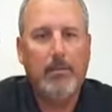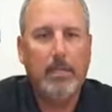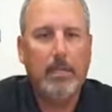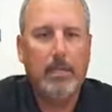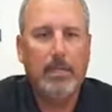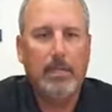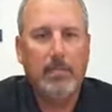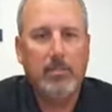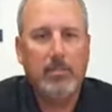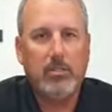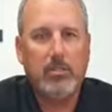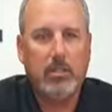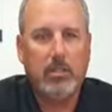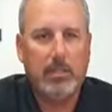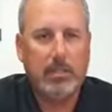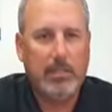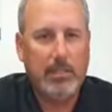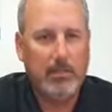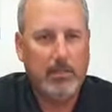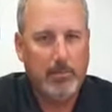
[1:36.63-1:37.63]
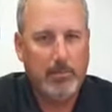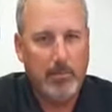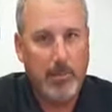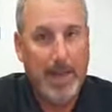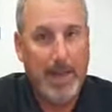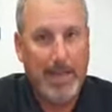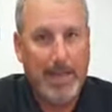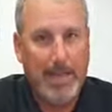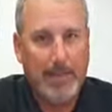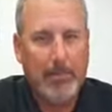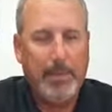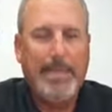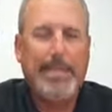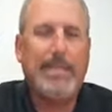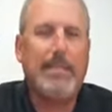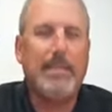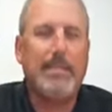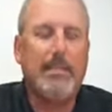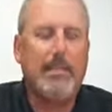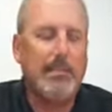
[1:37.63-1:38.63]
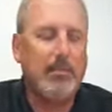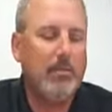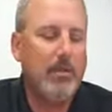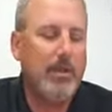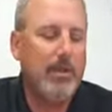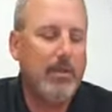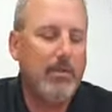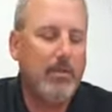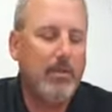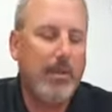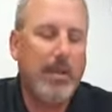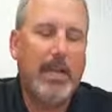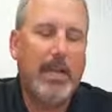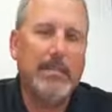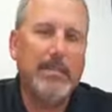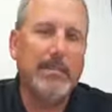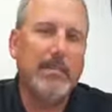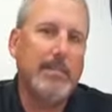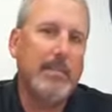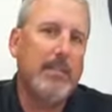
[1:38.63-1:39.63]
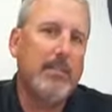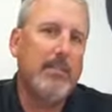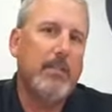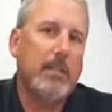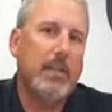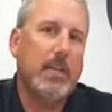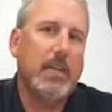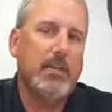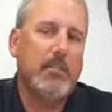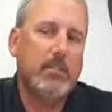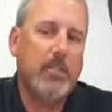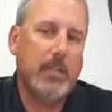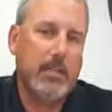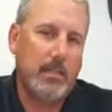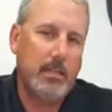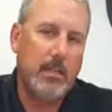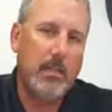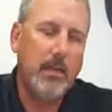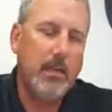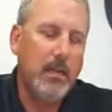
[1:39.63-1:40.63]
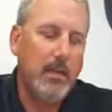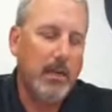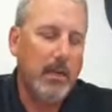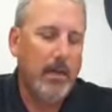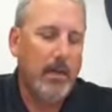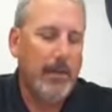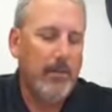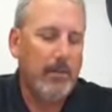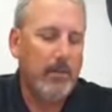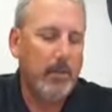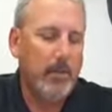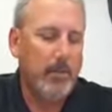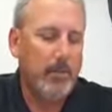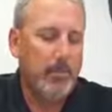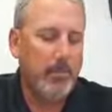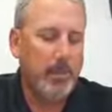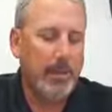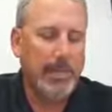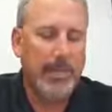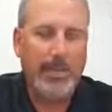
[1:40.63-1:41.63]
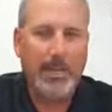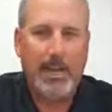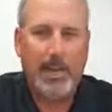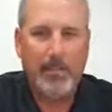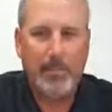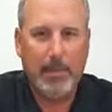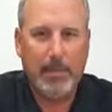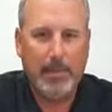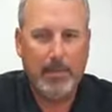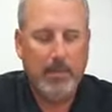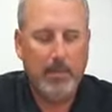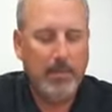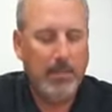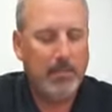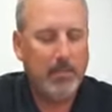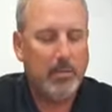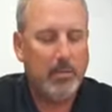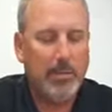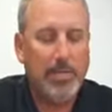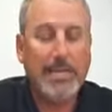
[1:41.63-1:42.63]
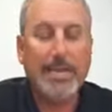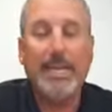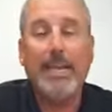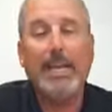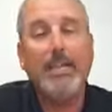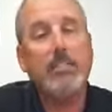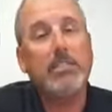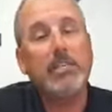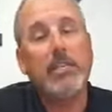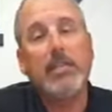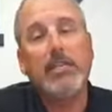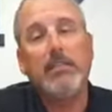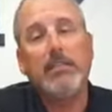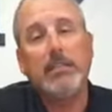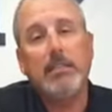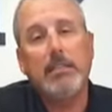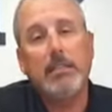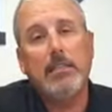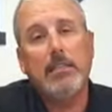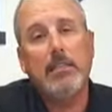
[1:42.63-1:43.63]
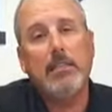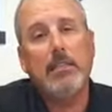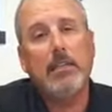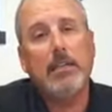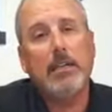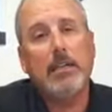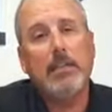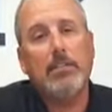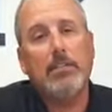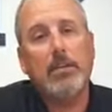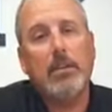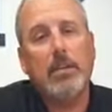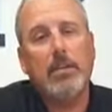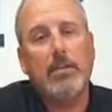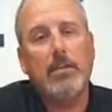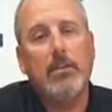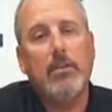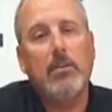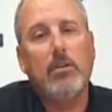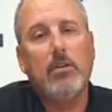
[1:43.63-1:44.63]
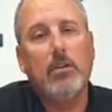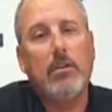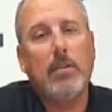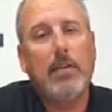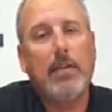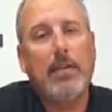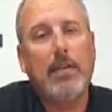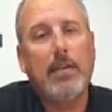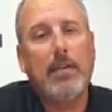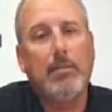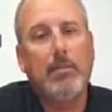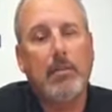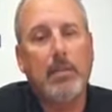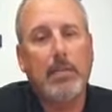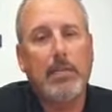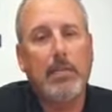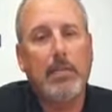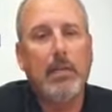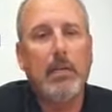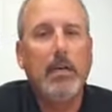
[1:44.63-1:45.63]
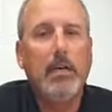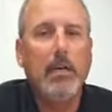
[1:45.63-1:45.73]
It is strictly my opinion and what I see of the contract. But not being lawyers, we can't change anything on the contract, nor can we